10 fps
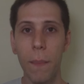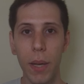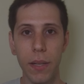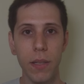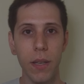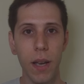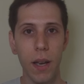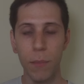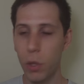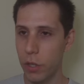but uh,
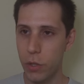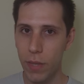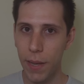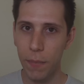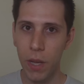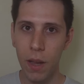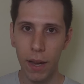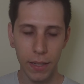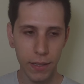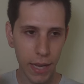I'm not going to do that.
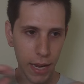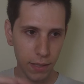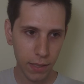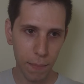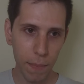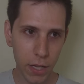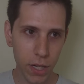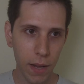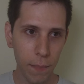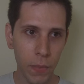I'm going to say skip
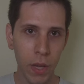mash out